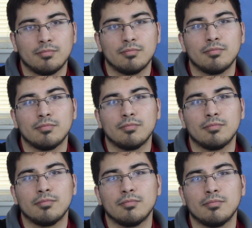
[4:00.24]

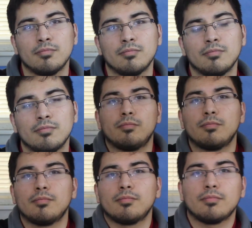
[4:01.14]

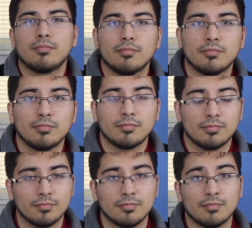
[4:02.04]

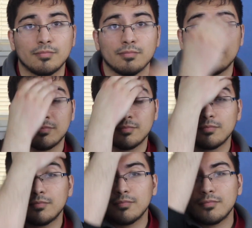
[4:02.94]

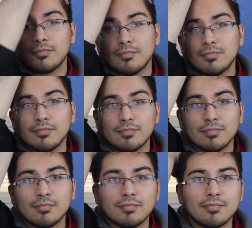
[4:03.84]

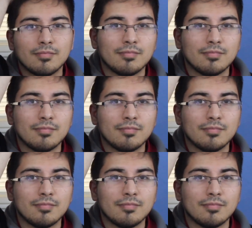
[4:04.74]
(not speaking)